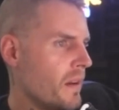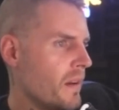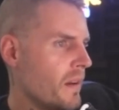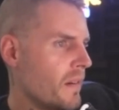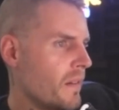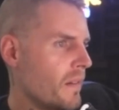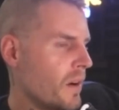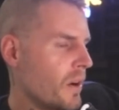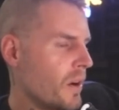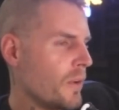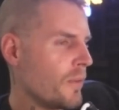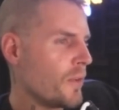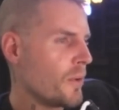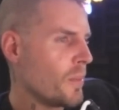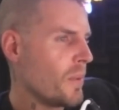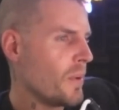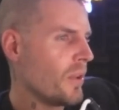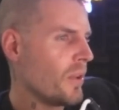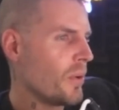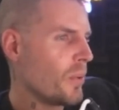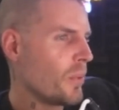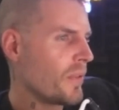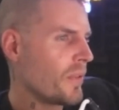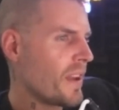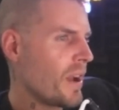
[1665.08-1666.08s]
Are you
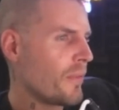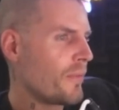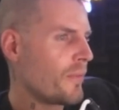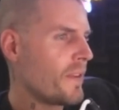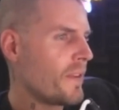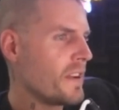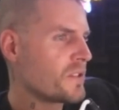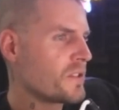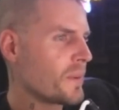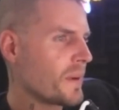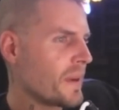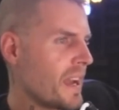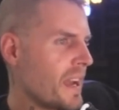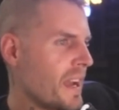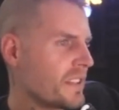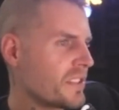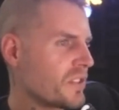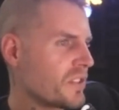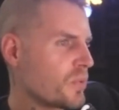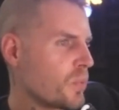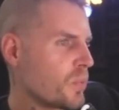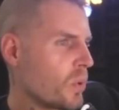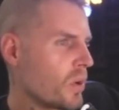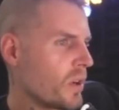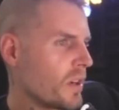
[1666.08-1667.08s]
familiar with how Facebook ads
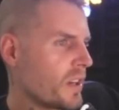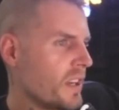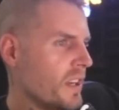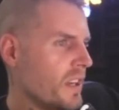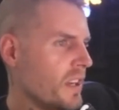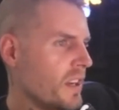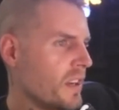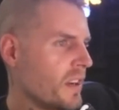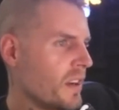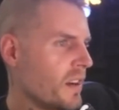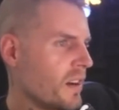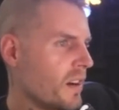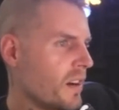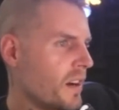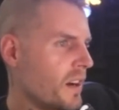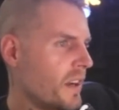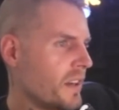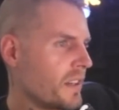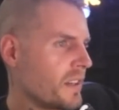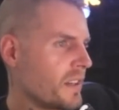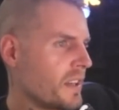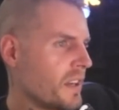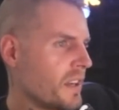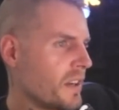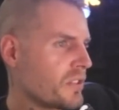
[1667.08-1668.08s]
is working
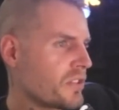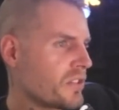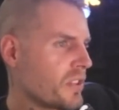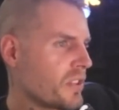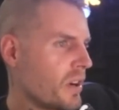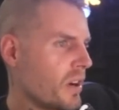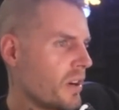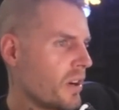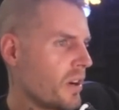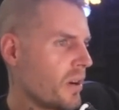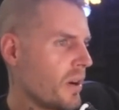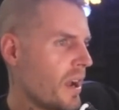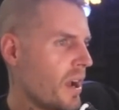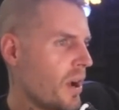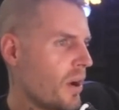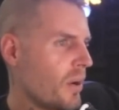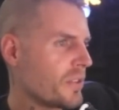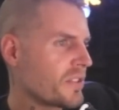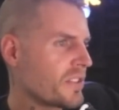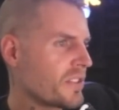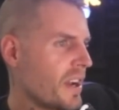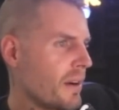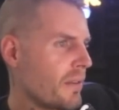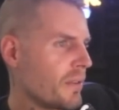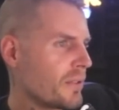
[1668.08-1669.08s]
on Kickstarter? How
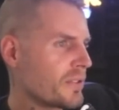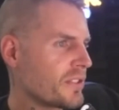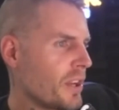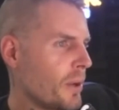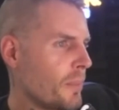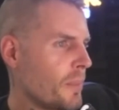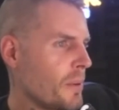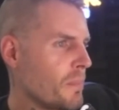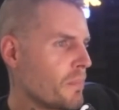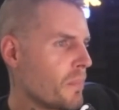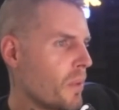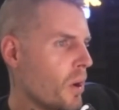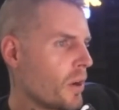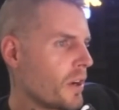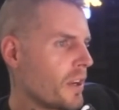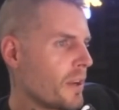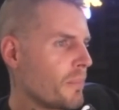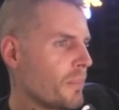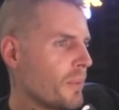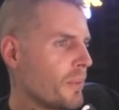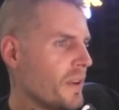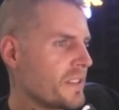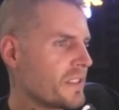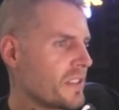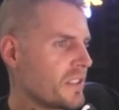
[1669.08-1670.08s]
is HYROS helping
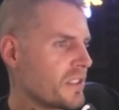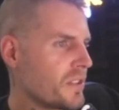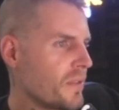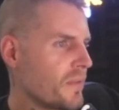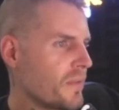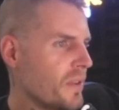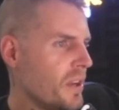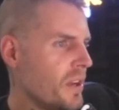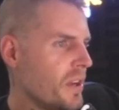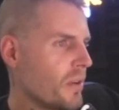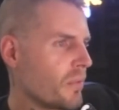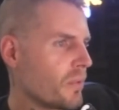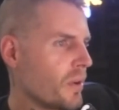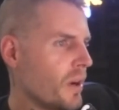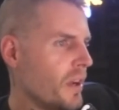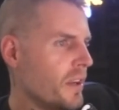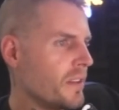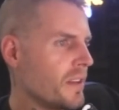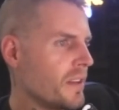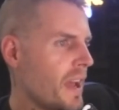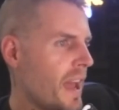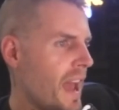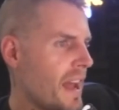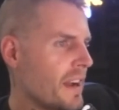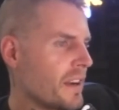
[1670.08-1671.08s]
marketplaces if you need to
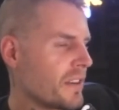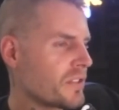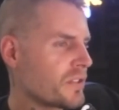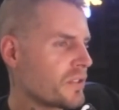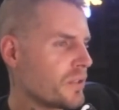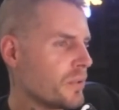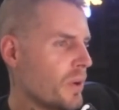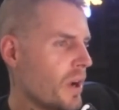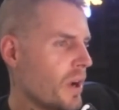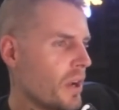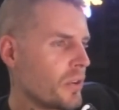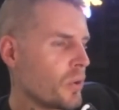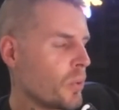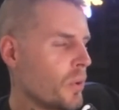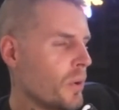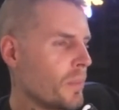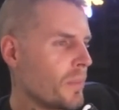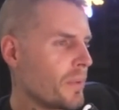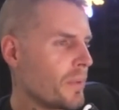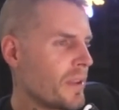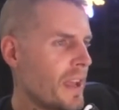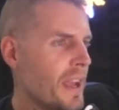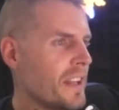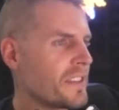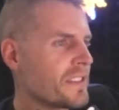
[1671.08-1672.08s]
run ads to under
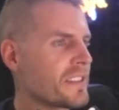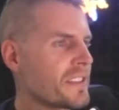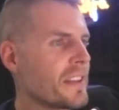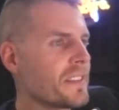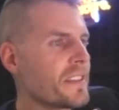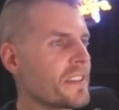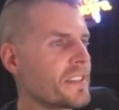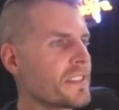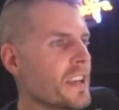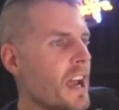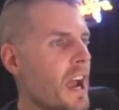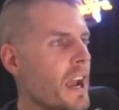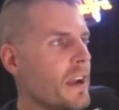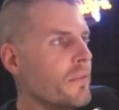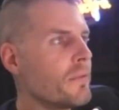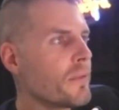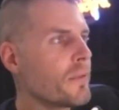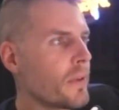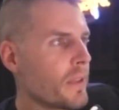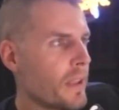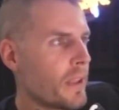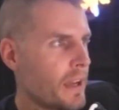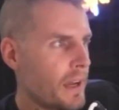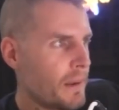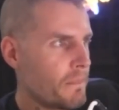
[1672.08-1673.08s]
1%? It's not designed
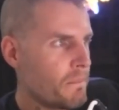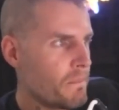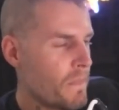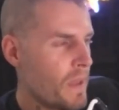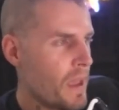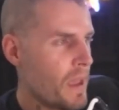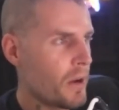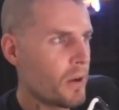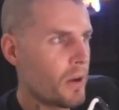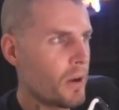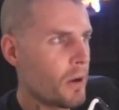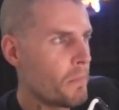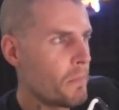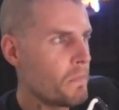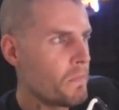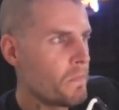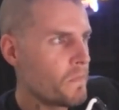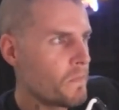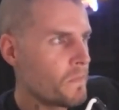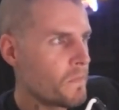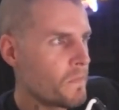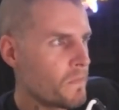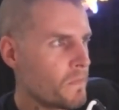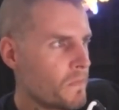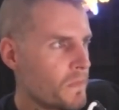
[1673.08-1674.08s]
for that at all.
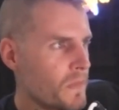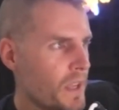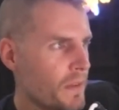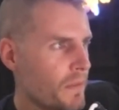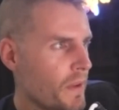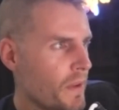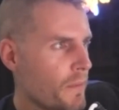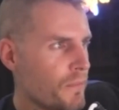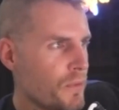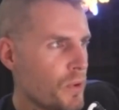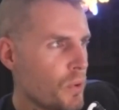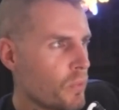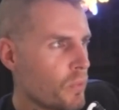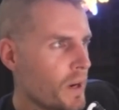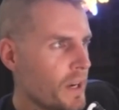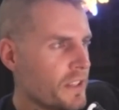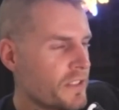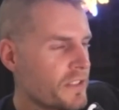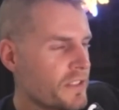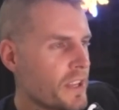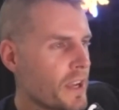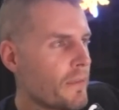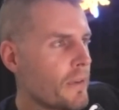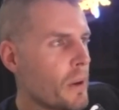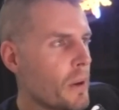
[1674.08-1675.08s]
If you're running
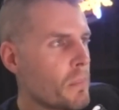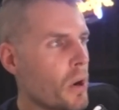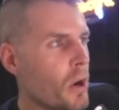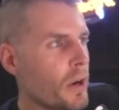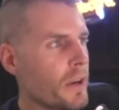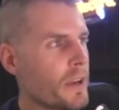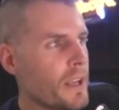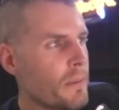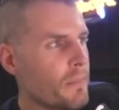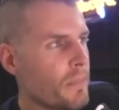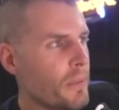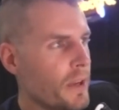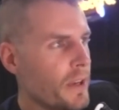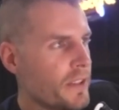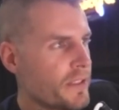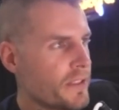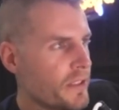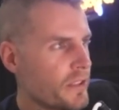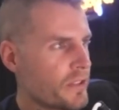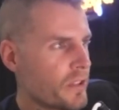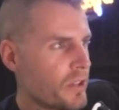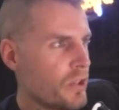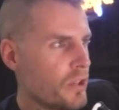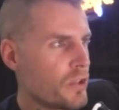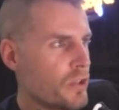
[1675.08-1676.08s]
stuff on
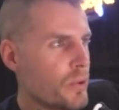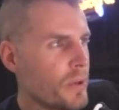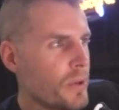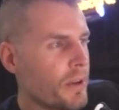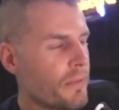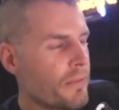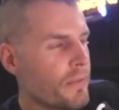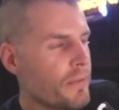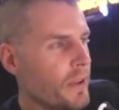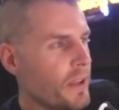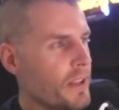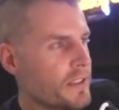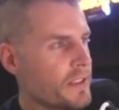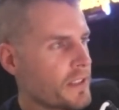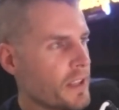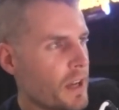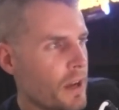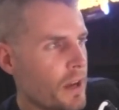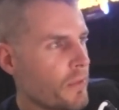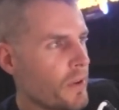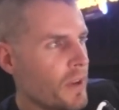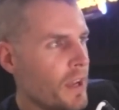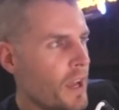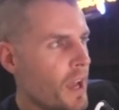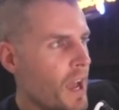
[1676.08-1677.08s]
marketplaces or you're doing affiliate
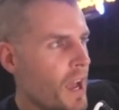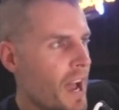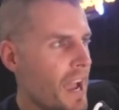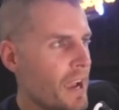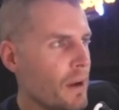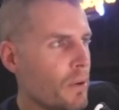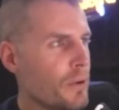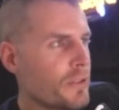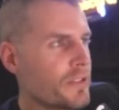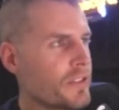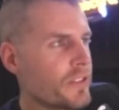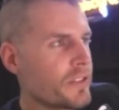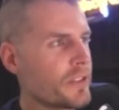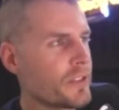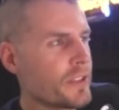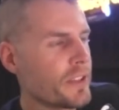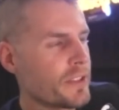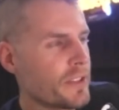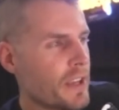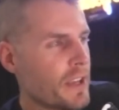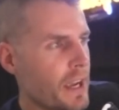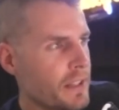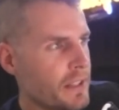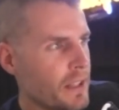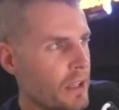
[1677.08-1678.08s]
stuff, HYROS isn't
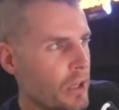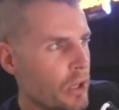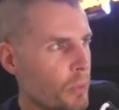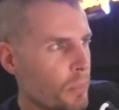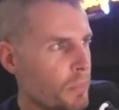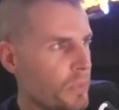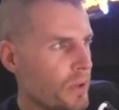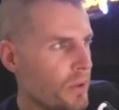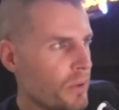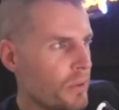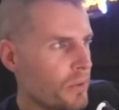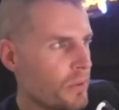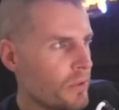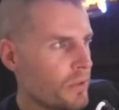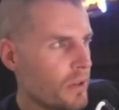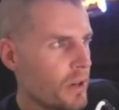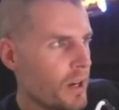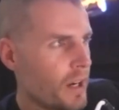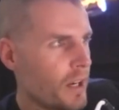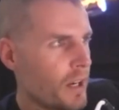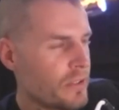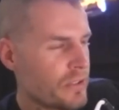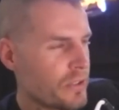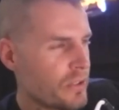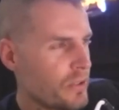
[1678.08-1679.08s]
designed to help you. All
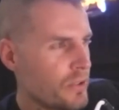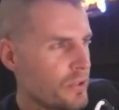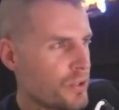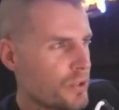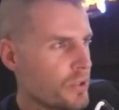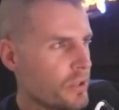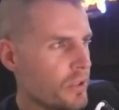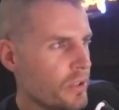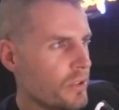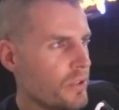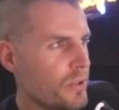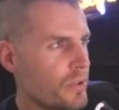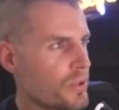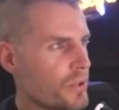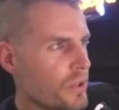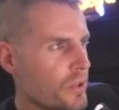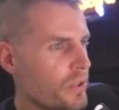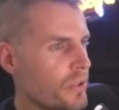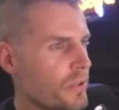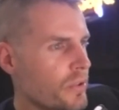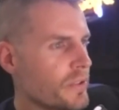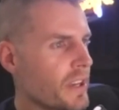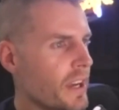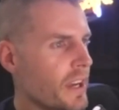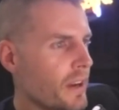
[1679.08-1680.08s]
right, so you shouldn't
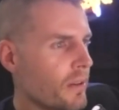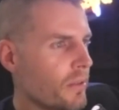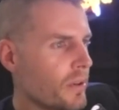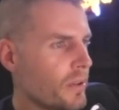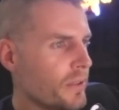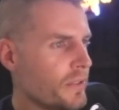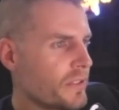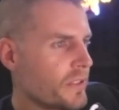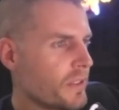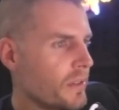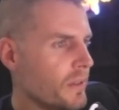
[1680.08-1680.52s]
use HYROS.